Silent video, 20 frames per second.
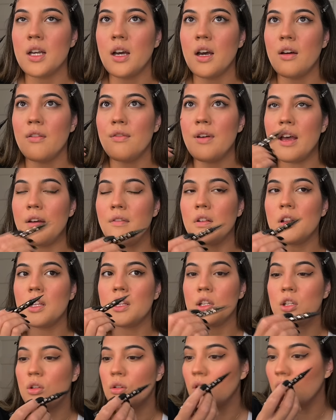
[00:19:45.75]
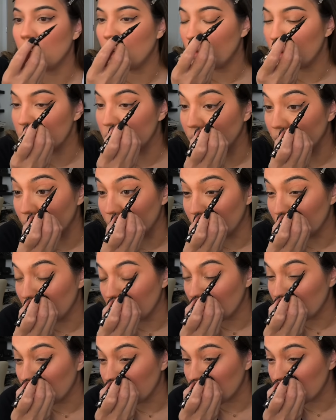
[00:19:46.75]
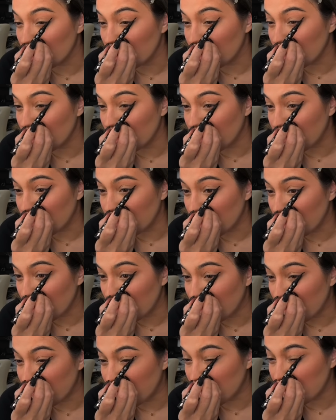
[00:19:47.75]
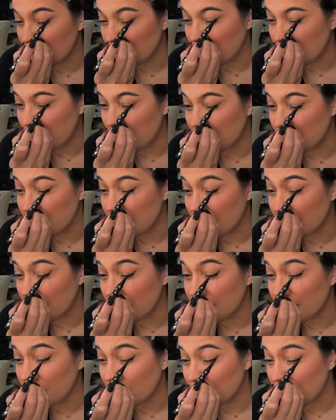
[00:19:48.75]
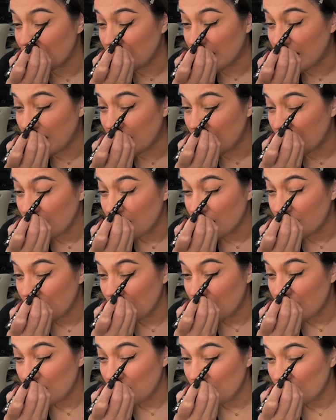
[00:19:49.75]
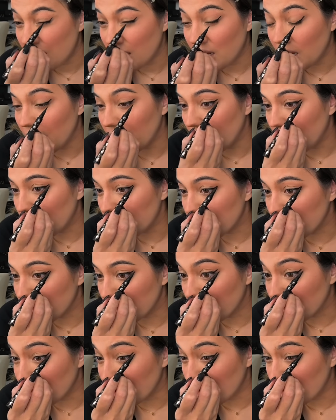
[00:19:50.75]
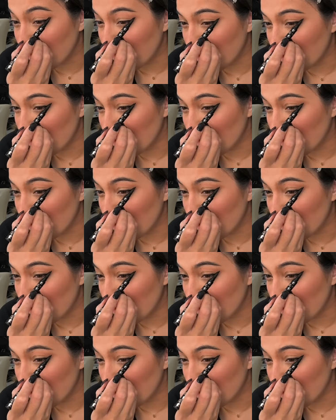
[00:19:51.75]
of Evelyn Hugo was a really, really good read. I feel like I would definitely recommend that. And I would definitely read that